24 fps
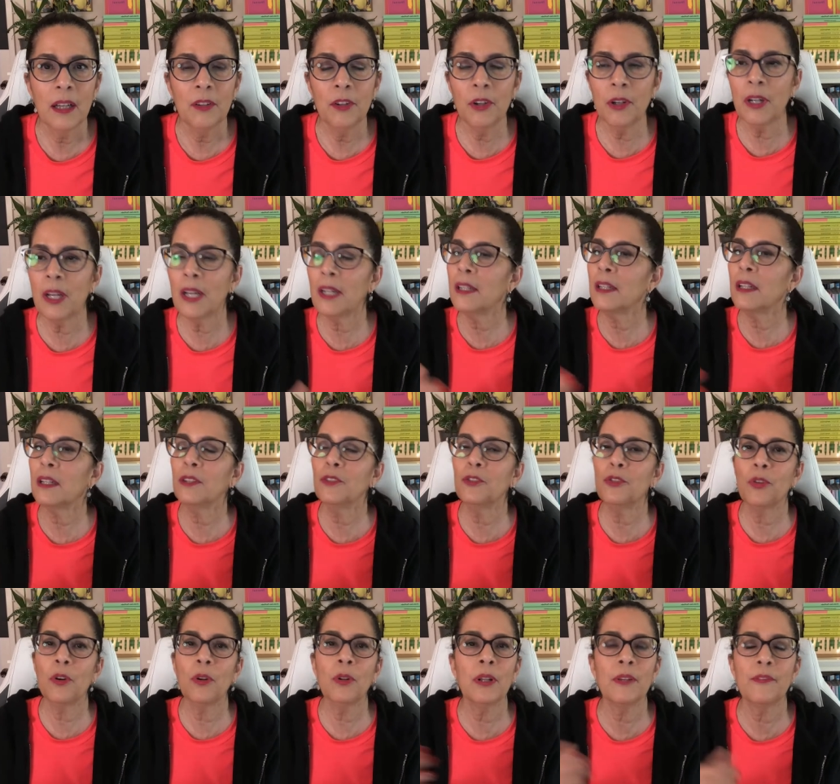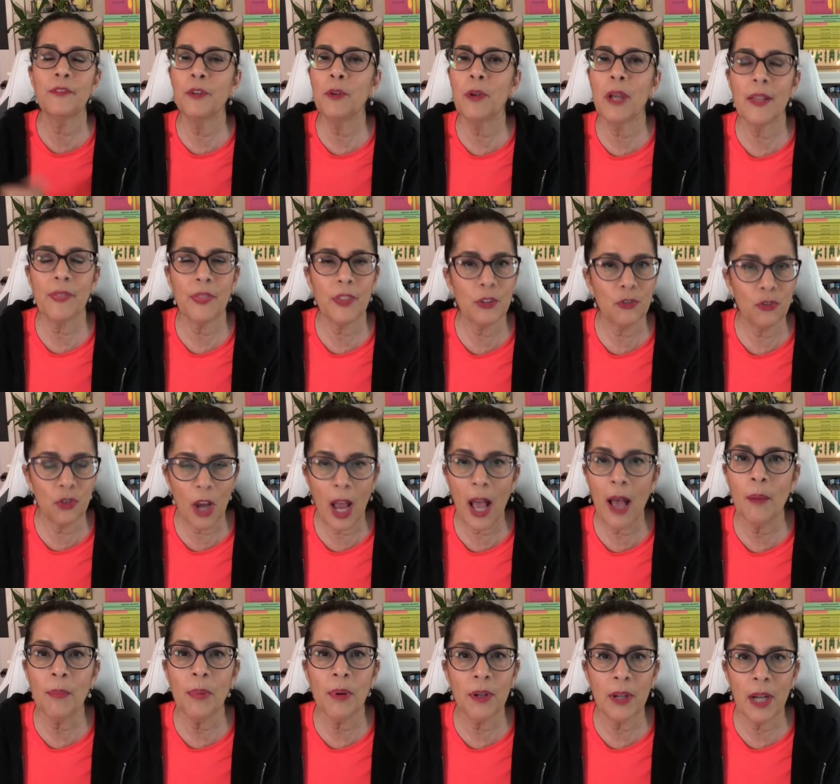You're not in control if you get the
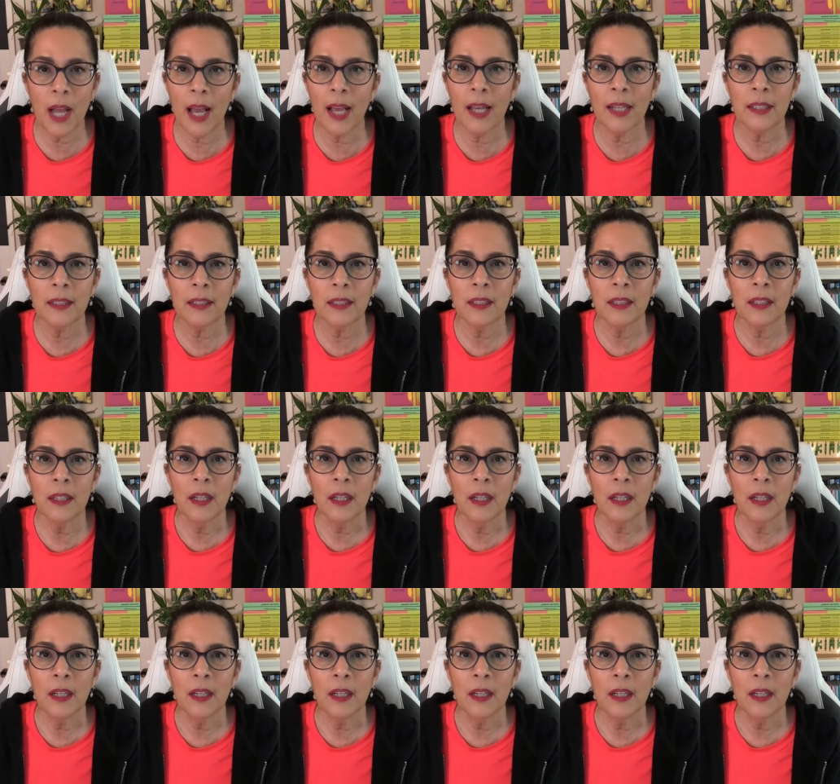job or not.